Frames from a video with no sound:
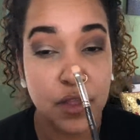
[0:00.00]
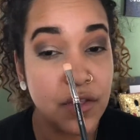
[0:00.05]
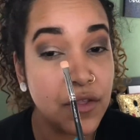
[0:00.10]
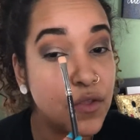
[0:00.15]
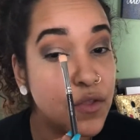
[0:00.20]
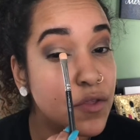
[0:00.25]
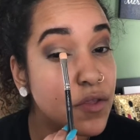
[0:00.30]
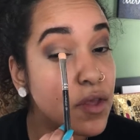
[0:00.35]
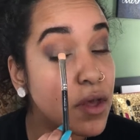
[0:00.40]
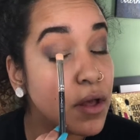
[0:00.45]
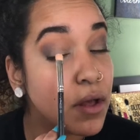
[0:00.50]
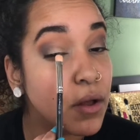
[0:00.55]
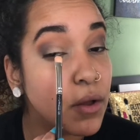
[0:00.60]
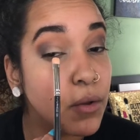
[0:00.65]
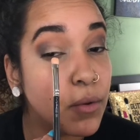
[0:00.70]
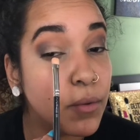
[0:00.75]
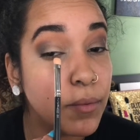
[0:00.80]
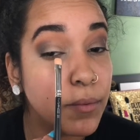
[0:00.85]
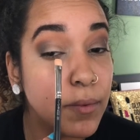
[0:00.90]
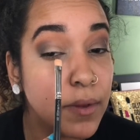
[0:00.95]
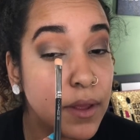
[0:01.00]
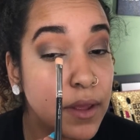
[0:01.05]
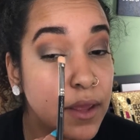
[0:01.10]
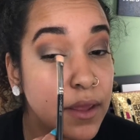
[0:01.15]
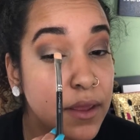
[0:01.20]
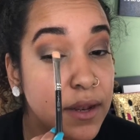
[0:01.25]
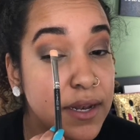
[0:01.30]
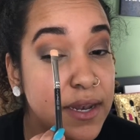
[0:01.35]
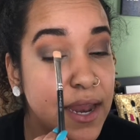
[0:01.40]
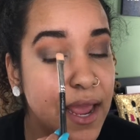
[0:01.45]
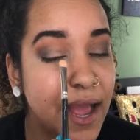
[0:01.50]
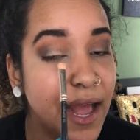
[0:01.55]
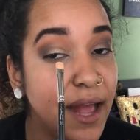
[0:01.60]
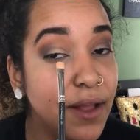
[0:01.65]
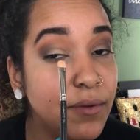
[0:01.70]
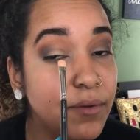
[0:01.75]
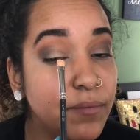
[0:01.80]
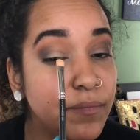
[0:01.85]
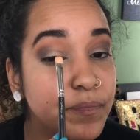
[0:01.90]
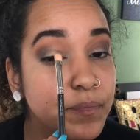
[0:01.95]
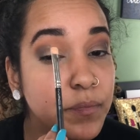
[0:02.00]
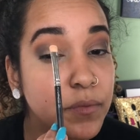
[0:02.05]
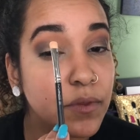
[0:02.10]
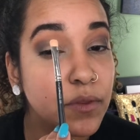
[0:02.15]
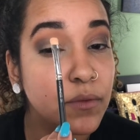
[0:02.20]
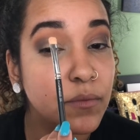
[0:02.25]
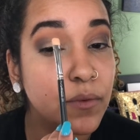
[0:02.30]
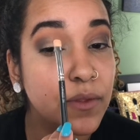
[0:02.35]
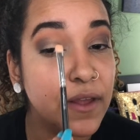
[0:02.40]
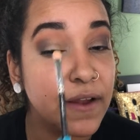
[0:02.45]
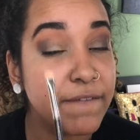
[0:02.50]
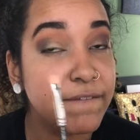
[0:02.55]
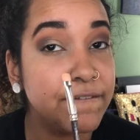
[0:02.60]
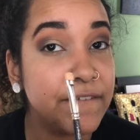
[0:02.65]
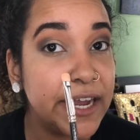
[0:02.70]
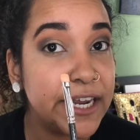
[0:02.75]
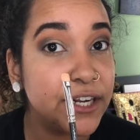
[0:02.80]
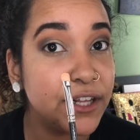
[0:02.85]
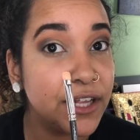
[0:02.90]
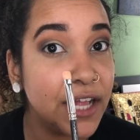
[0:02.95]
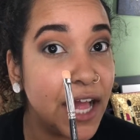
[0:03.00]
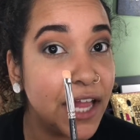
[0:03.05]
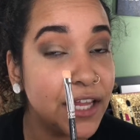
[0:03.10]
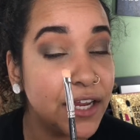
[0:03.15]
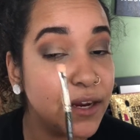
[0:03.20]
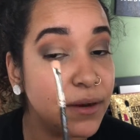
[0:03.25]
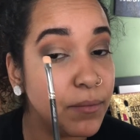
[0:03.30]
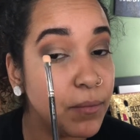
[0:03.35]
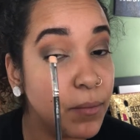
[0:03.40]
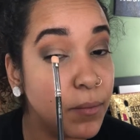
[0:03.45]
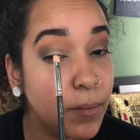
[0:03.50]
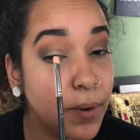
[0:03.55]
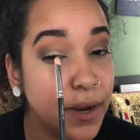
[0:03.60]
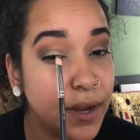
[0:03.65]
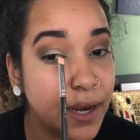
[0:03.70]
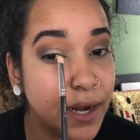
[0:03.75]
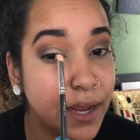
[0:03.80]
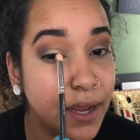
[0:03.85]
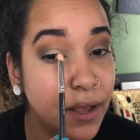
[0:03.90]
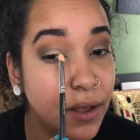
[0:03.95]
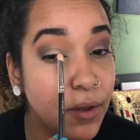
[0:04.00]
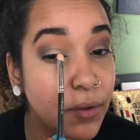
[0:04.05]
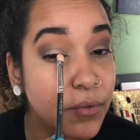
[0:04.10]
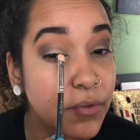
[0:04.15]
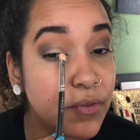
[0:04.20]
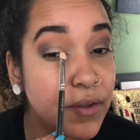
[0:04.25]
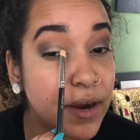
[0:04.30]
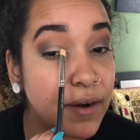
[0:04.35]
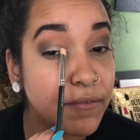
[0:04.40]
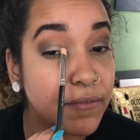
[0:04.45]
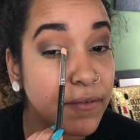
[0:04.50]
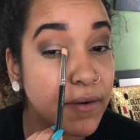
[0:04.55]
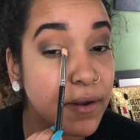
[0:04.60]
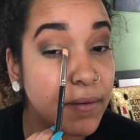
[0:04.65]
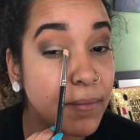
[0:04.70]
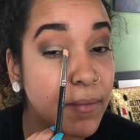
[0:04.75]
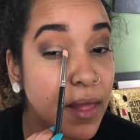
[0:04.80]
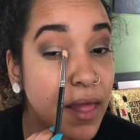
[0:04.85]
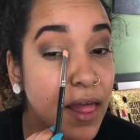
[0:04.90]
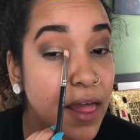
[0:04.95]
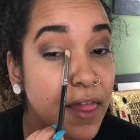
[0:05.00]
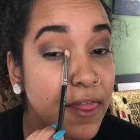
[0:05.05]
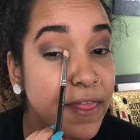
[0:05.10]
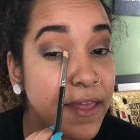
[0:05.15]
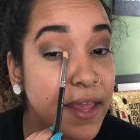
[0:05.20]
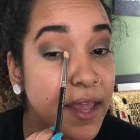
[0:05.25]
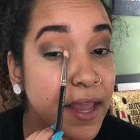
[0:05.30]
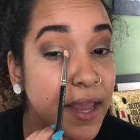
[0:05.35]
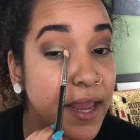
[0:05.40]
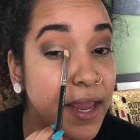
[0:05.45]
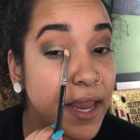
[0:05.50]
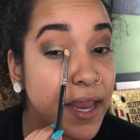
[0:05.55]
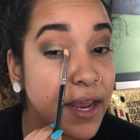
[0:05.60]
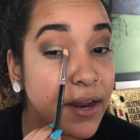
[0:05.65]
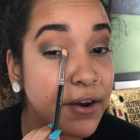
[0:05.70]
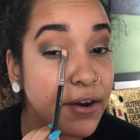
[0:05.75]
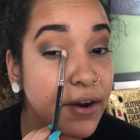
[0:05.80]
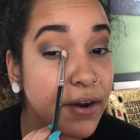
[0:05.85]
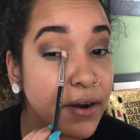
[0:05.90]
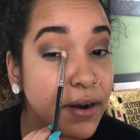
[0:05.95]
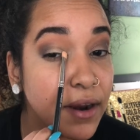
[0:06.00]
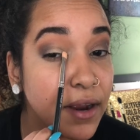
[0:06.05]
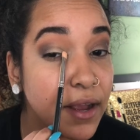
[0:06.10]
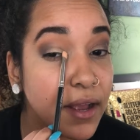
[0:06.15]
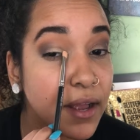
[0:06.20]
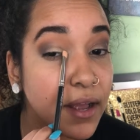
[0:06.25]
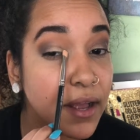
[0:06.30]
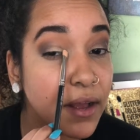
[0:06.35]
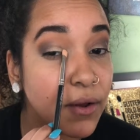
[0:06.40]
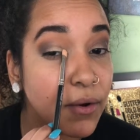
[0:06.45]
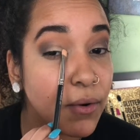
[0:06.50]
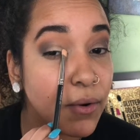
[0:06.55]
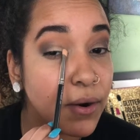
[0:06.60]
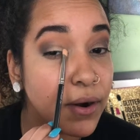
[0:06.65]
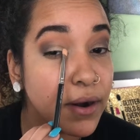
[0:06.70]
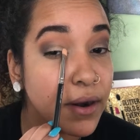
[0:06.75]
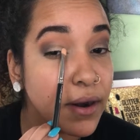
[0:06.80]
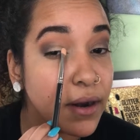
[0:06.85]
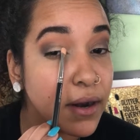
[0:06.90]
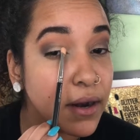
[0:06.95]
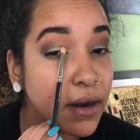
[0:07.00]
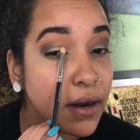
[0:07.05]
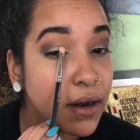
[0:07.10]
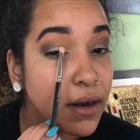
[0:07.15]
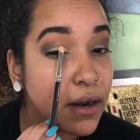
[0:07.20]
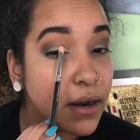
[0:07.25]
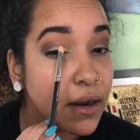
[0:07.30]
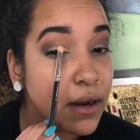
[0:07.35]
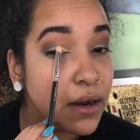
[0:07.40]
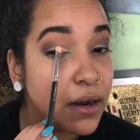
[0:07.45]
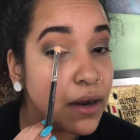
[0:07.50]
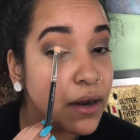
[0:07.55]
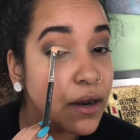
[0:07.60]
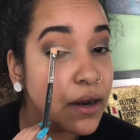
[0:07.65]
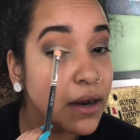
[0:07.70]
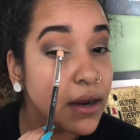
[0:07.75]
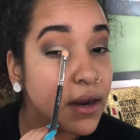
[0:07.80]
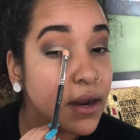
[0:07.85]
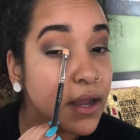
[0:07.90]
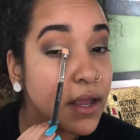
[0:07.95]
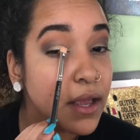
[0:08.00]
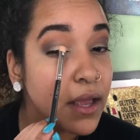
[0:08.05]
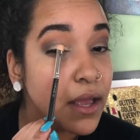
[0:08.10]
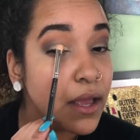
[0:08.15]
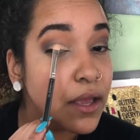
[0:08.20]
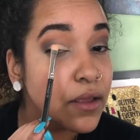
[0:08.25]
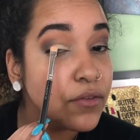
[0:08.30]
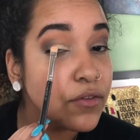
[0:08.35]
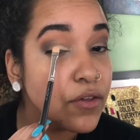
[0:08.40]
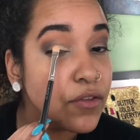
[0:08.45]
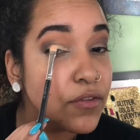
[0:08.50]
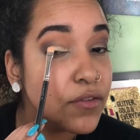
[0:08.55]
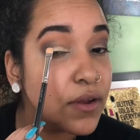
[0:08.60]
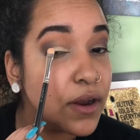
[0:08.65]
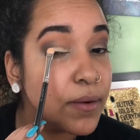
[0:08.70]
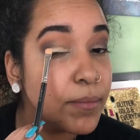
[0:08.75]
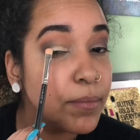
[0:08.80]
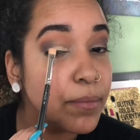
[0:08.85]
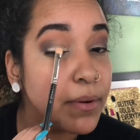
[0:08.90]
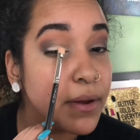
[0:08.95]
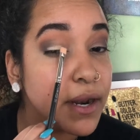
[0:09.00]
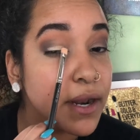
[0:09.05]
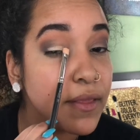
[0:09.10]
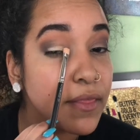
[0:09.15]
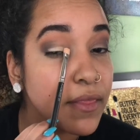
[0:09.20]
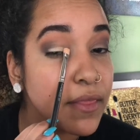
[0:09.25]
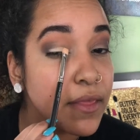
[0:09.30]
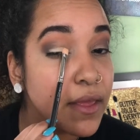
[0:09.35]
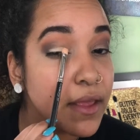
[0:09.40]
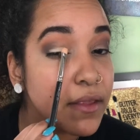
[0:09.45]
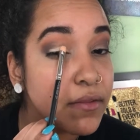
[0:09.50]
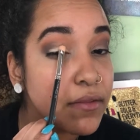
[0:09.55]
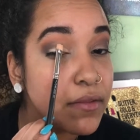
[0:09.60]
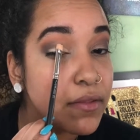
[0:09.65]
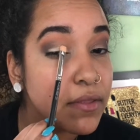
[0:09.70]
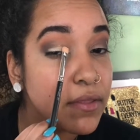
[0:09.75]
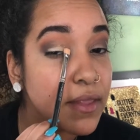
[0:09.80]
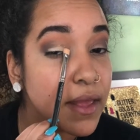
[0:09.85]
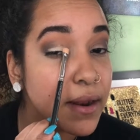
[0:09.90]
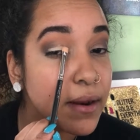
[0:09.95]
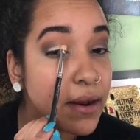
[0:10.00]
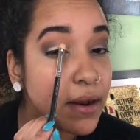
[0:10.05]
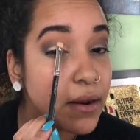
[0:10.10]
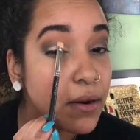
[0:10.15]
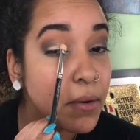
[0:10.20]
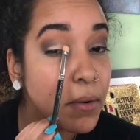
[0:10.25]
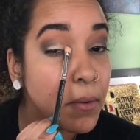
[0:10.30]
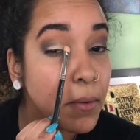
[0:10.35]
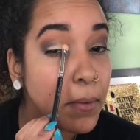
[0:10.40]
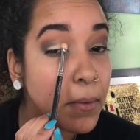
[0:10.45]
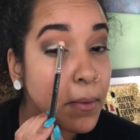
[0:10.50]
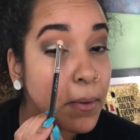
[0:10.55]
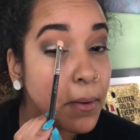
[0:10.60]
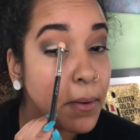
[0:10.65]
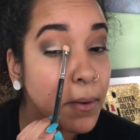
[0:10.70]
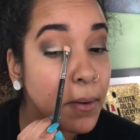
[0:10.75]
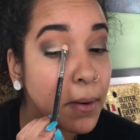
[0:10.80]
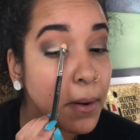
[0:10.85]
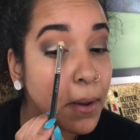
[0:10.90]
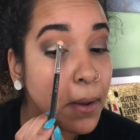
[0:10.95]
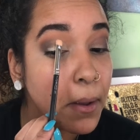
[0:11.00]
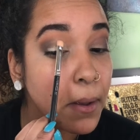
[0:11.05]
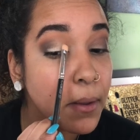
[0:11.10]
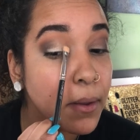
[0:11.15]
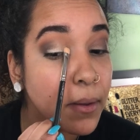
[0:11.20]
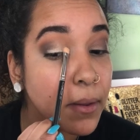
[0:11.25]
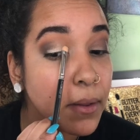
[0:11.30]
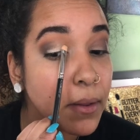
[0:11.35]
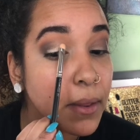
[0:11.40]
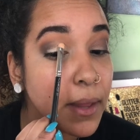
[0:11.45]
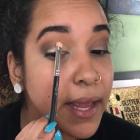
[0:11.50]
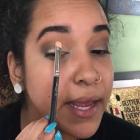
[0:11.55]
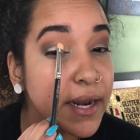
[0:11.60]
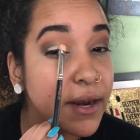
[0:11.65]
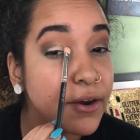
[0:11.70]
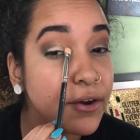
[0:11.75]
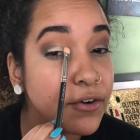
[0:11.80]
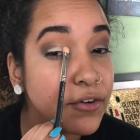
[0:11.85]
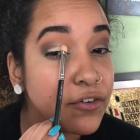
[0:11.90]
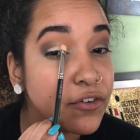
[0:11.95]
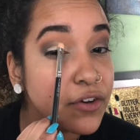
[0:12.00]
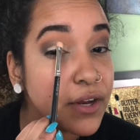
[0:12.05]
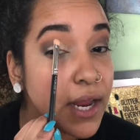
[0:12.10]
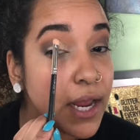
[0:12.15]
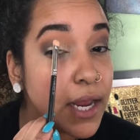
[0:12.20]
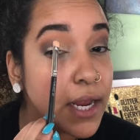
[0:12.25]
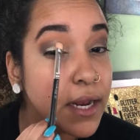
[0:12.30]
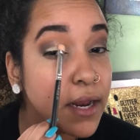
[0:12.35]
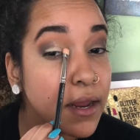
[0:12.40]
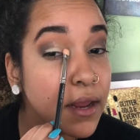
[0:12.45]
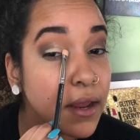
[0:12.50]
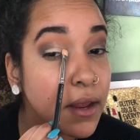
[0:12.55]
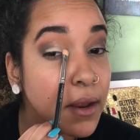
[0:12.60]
So now with our final color, we're gonna go start from the inner corner and just start putting that lighter shade